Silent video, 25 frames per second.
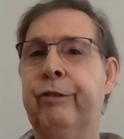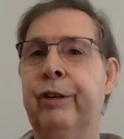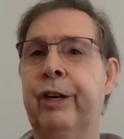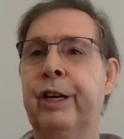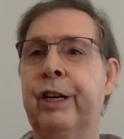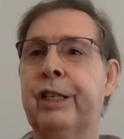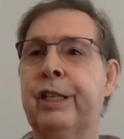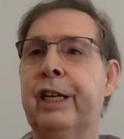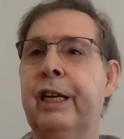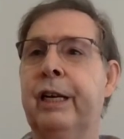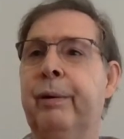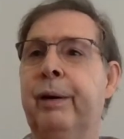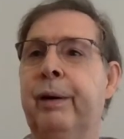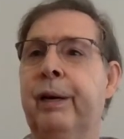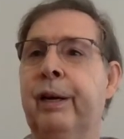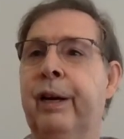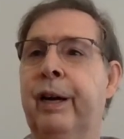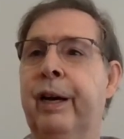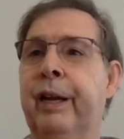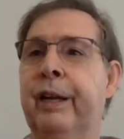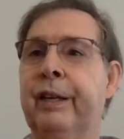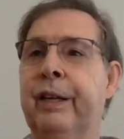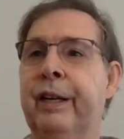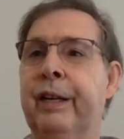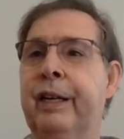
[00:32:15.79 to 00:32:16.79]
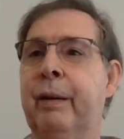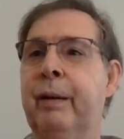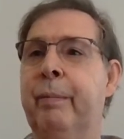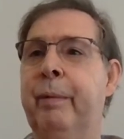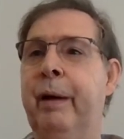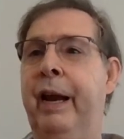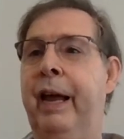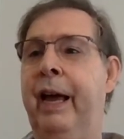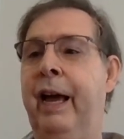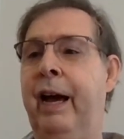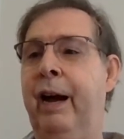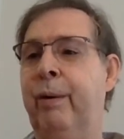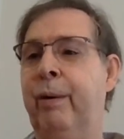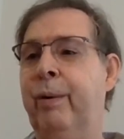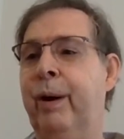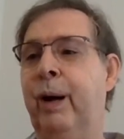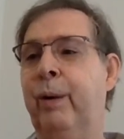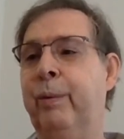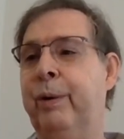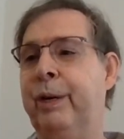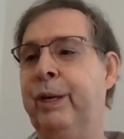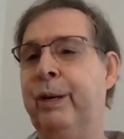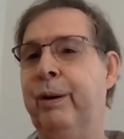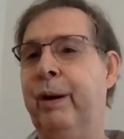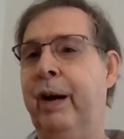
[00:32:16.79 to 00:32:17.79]
Firstly, we learn that no matter how
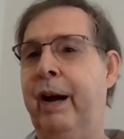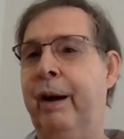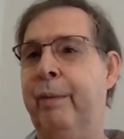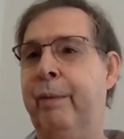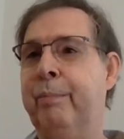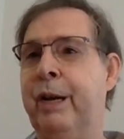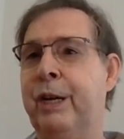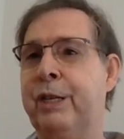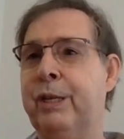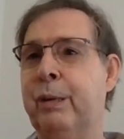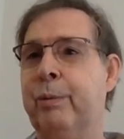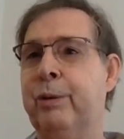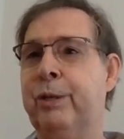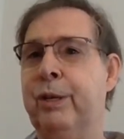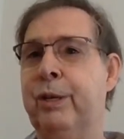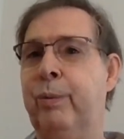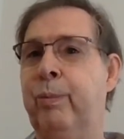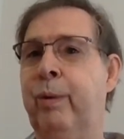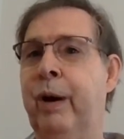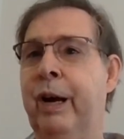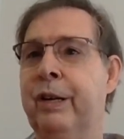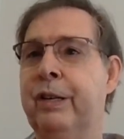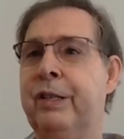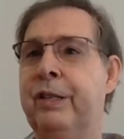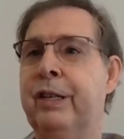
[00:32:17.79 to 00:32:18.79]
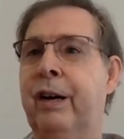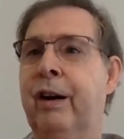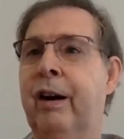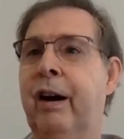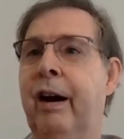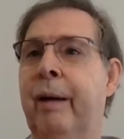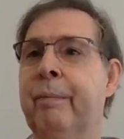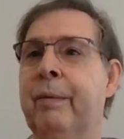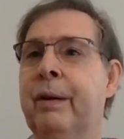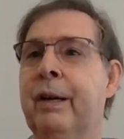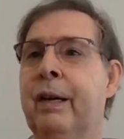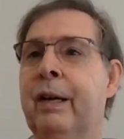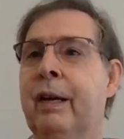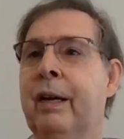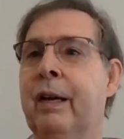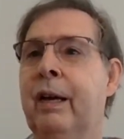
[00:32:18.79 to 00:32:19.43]
well we do our measurements at one time,